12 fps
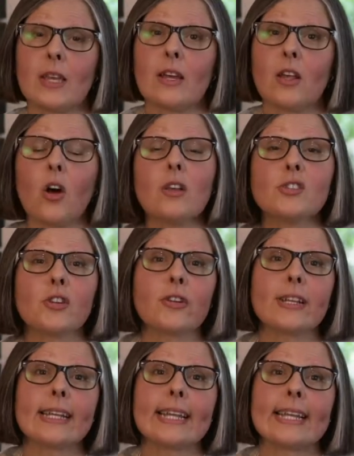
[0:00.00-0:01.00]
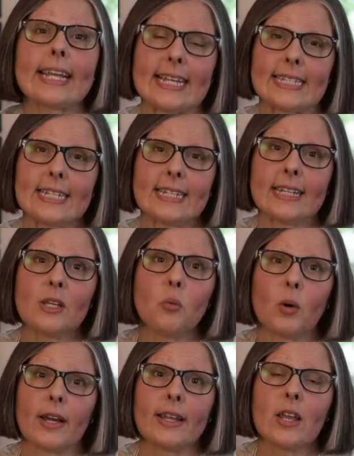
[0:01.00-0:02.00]
It all started in
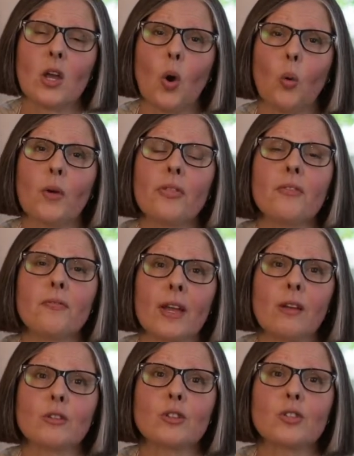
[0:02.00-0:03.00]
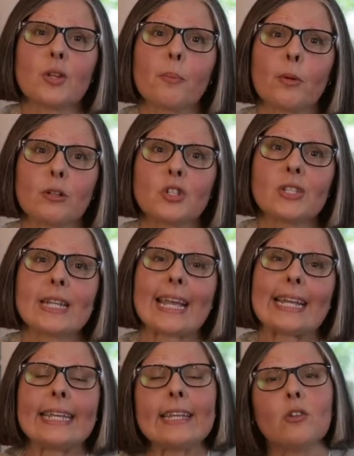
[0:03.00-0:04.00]
1891 when the founders purchased
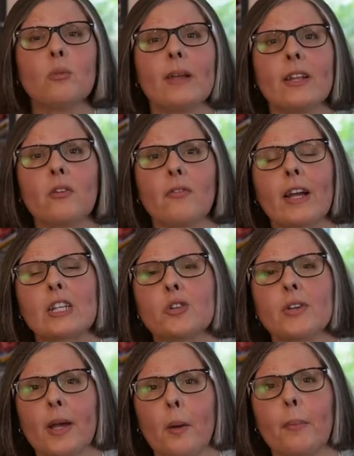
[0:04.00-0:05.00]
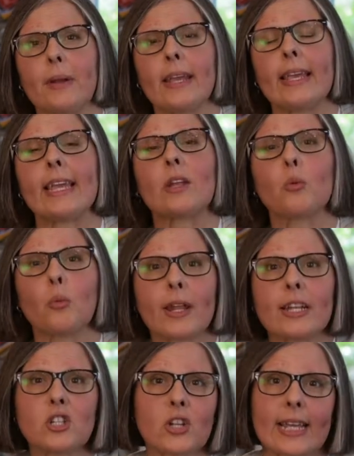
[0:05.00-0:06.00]
a needle manufacturing company in
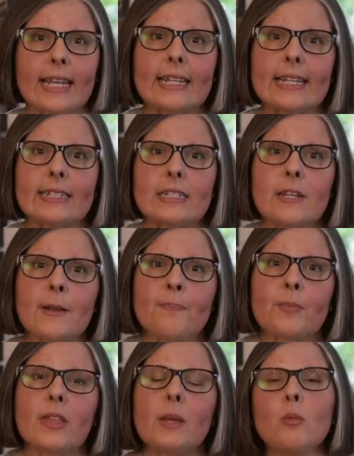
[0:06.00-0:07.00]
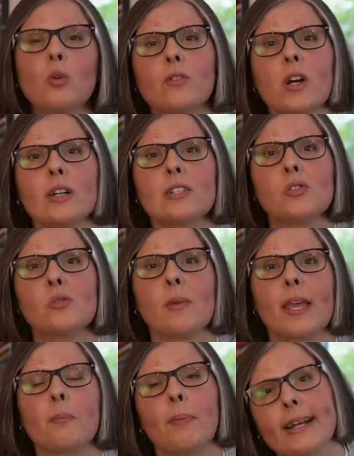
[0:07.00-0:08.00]
Redditch, England. They moved on to
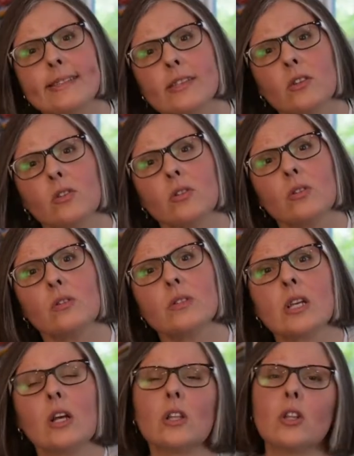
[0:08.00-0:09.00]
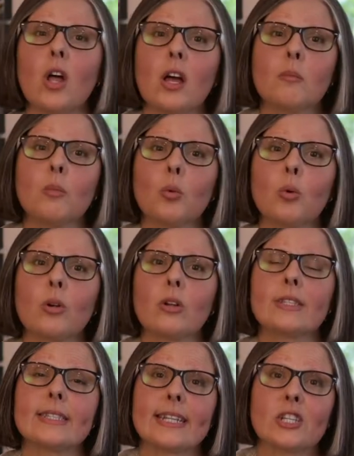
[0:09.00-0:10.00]
make bicycles,
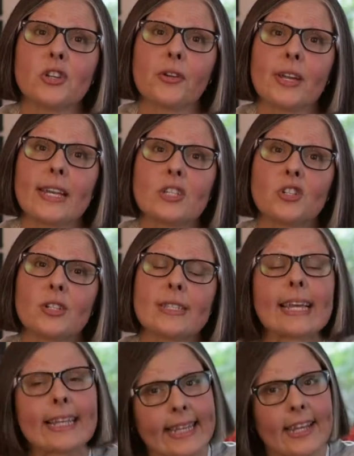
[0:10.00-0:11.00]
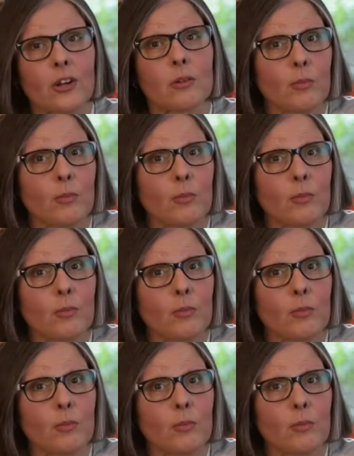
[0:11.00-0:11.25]
lawnmowers, stationary engines, and later